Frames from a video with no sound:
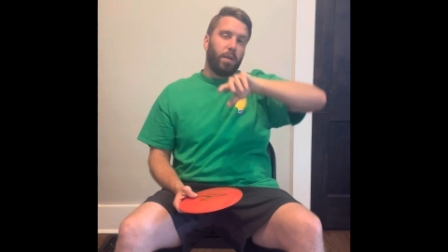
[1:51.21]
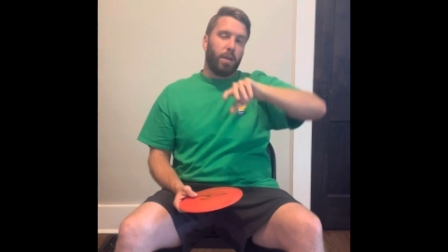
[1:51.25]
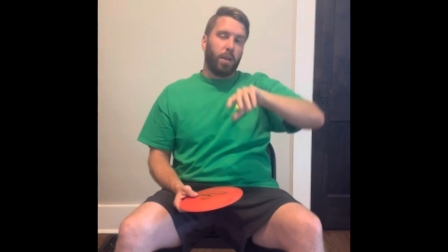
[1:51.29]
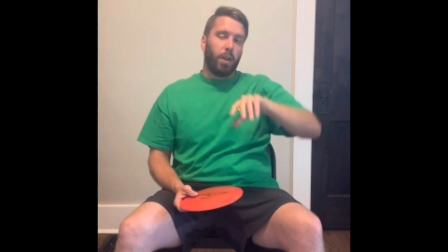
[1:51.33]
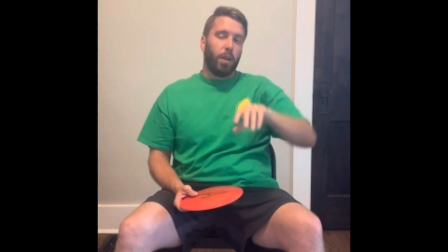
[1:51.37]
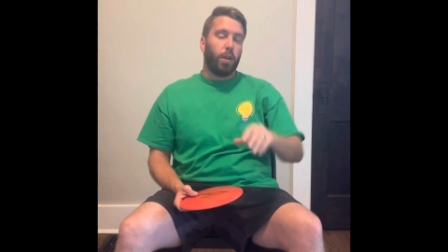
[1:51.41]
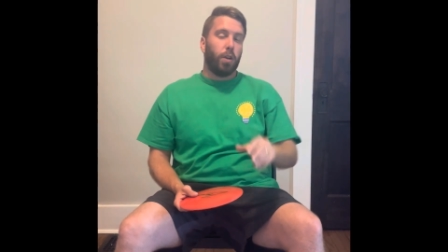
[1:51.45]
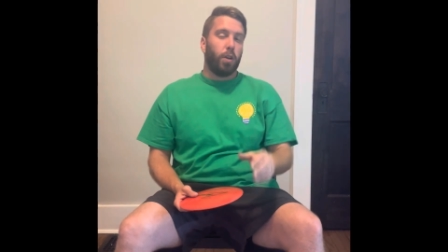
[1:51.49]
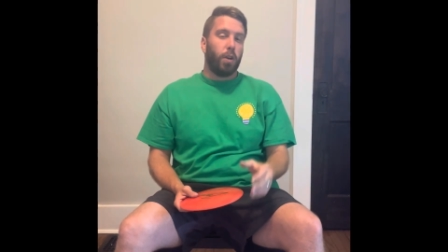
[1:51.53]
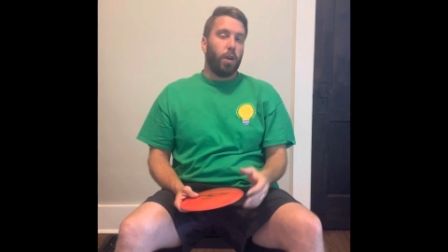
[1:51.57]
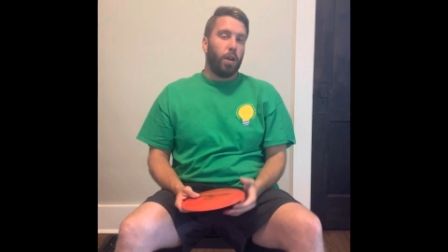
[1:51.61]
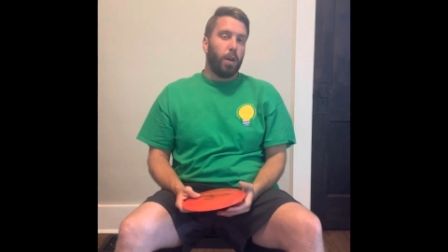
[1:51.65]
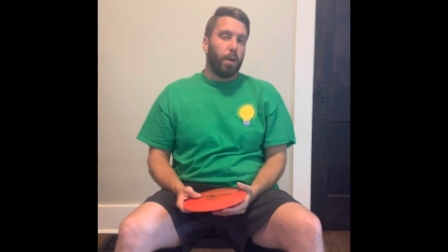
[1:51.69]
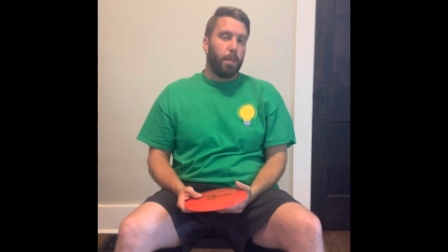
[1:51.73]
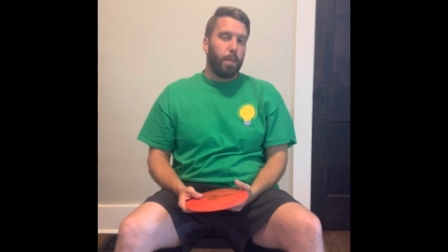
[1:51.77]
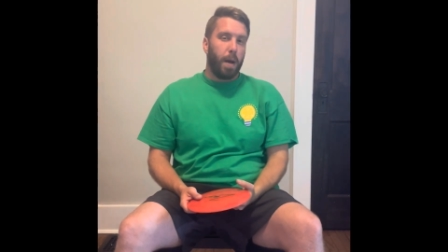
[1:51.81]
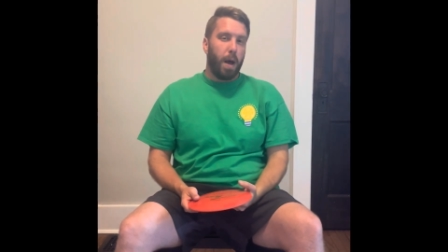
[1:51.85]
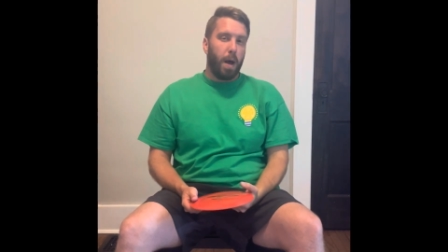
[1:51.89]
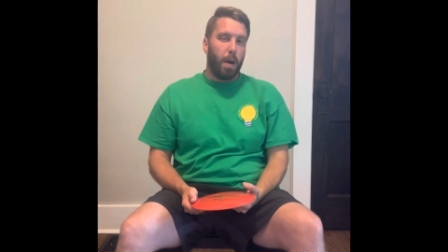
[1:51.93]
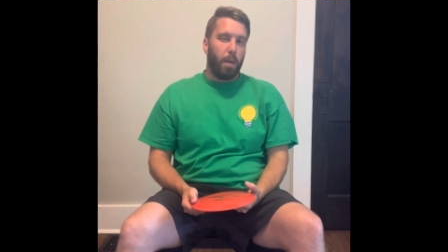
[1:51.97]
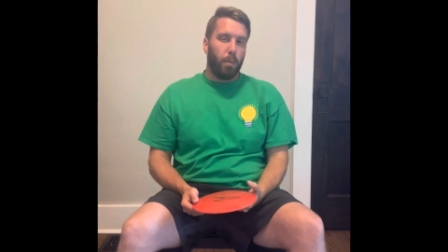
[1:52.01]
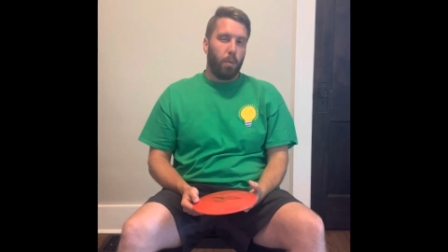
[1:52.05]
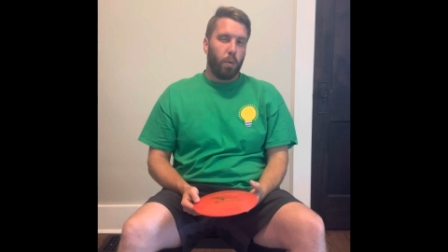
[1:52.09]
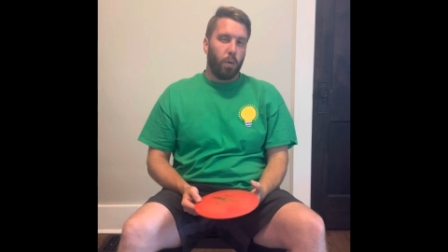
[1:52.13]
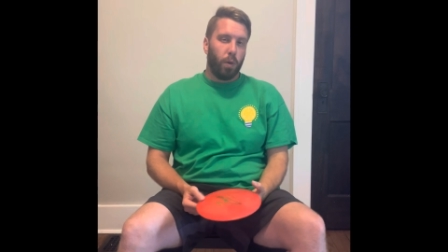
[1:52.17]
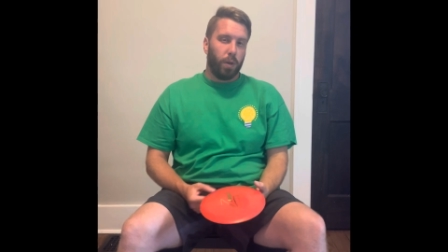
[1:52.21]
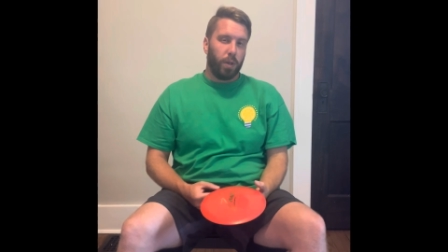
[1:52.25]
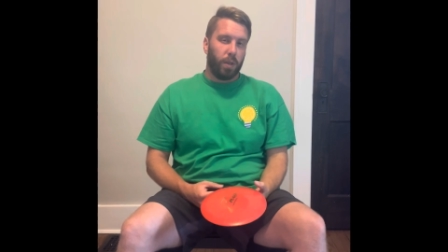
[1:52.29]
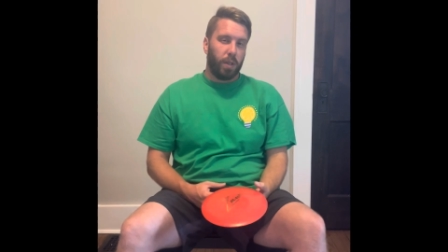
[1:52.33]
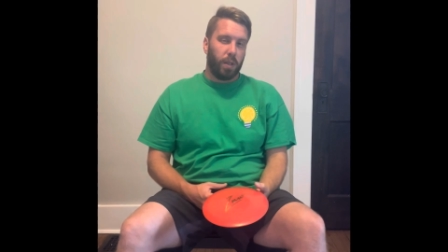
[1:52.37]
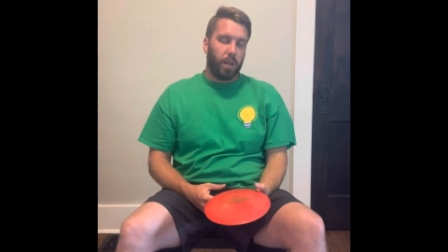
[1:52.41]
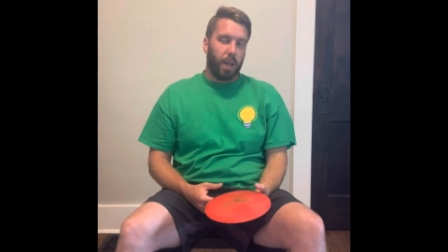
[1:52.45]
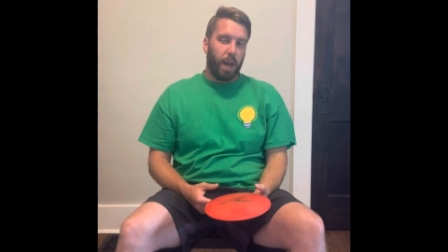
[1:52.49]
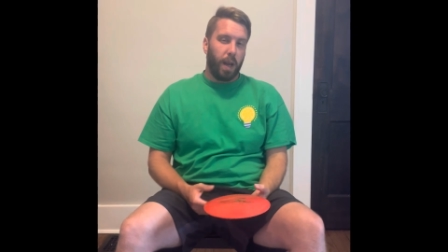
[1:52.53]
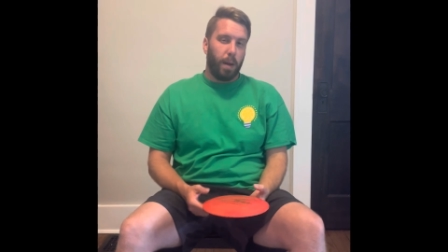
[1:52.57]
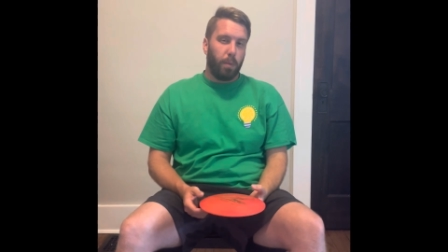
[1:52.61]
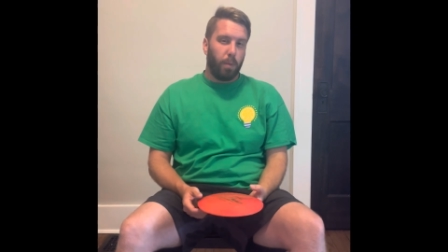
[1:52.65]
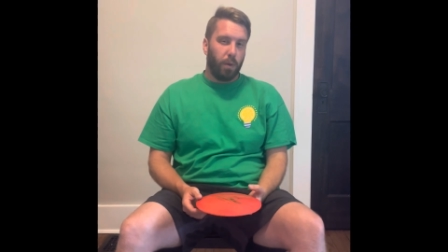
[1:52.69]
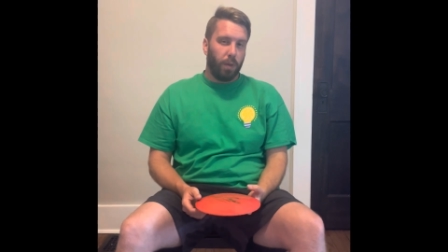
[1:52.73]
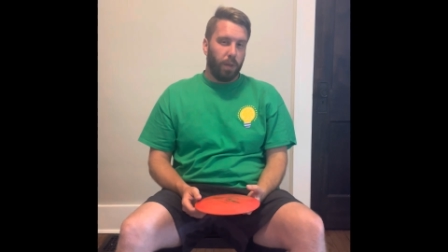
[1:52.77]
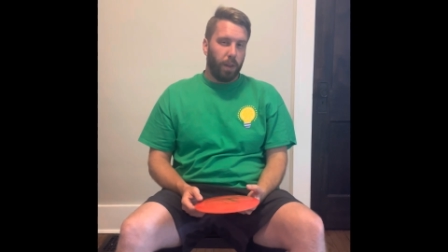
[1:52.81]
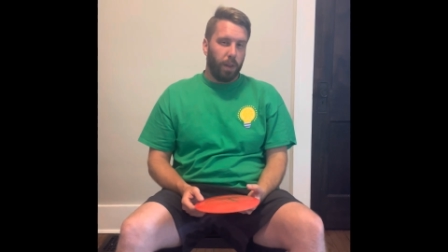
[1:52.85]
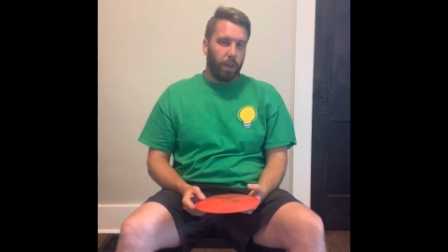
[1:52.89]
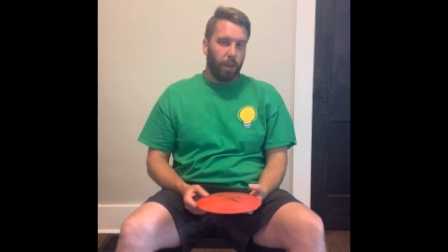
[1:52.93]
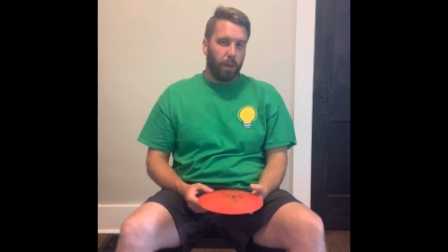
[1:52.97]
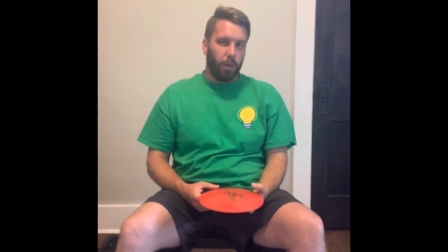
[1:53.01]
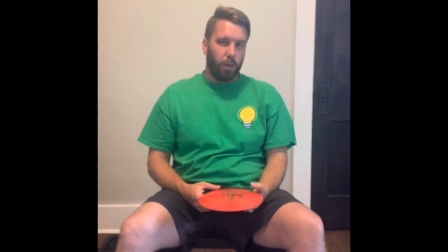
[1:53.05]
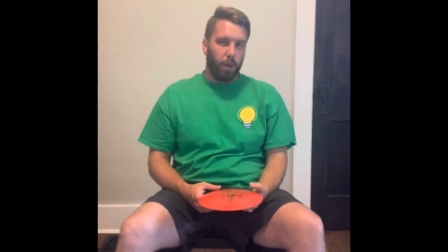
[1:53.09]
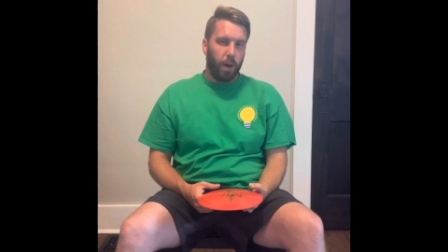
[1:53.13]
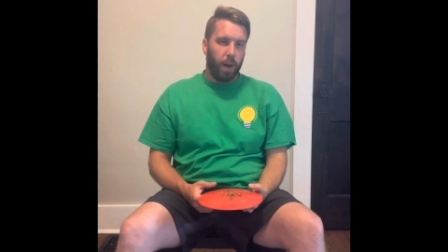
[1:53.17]
a good amount more stable than
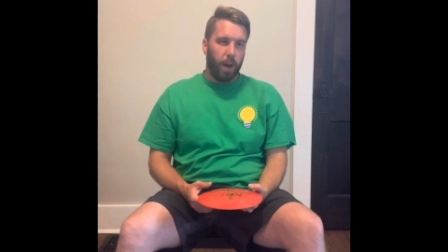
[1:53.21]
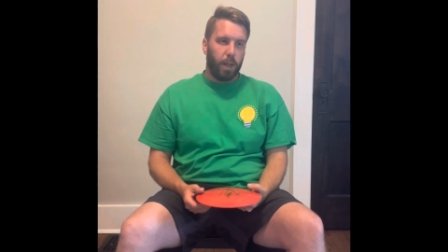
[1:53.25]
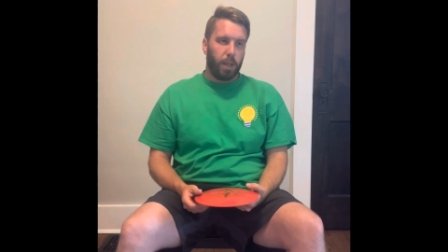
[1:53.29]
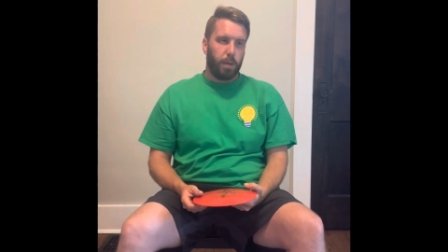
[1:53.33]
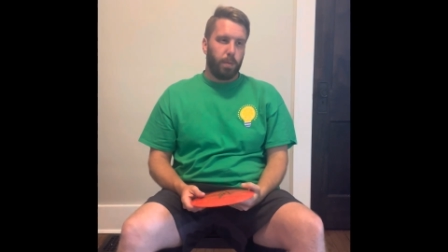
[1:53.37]
the Grace,